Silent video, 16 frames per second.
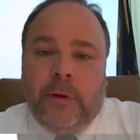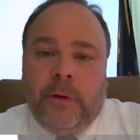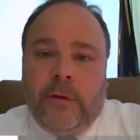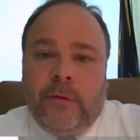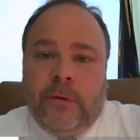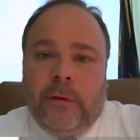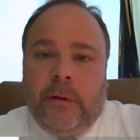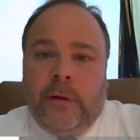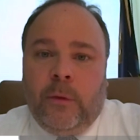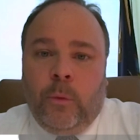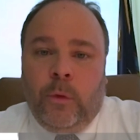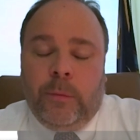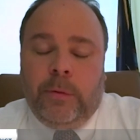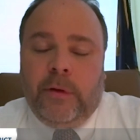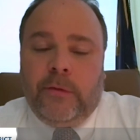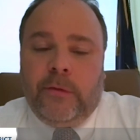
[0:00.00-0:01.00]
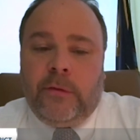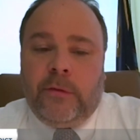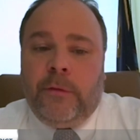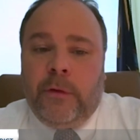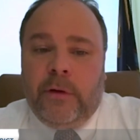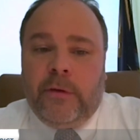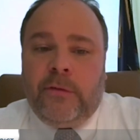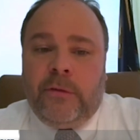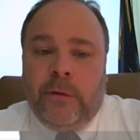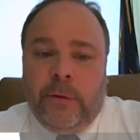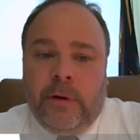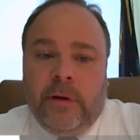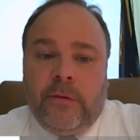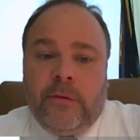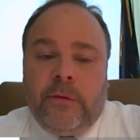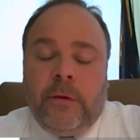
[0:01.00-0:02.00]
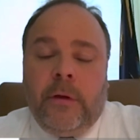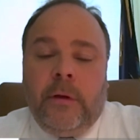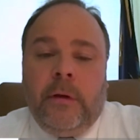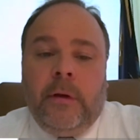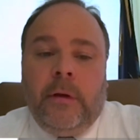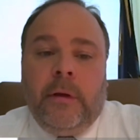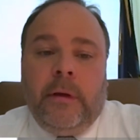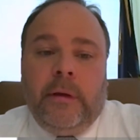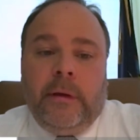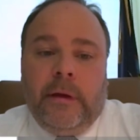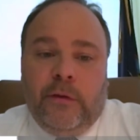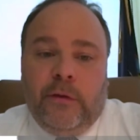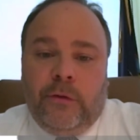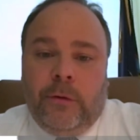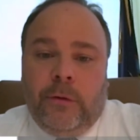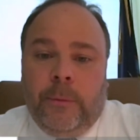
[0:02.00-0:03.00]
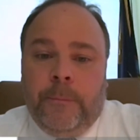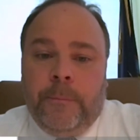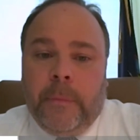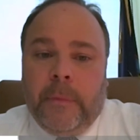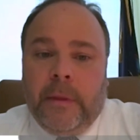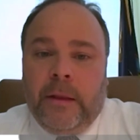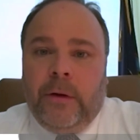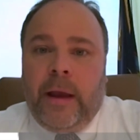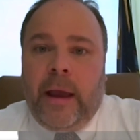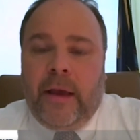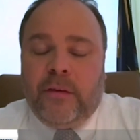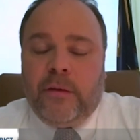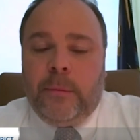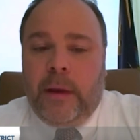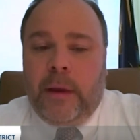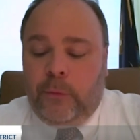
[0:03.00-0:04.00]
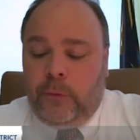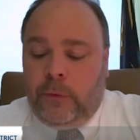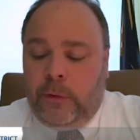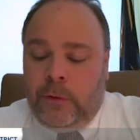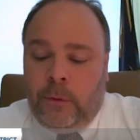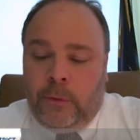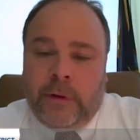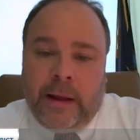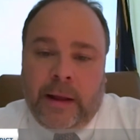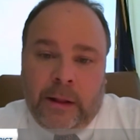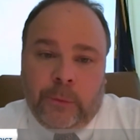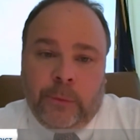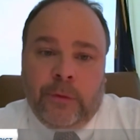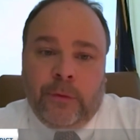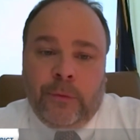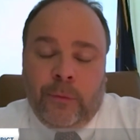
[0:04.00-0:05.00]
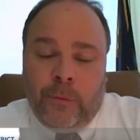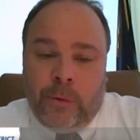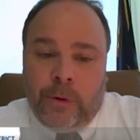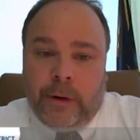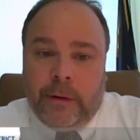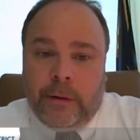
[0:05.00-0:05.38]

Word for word: is, in the workplace is a very serious issue, and there has to be absolutely no tolerance for it.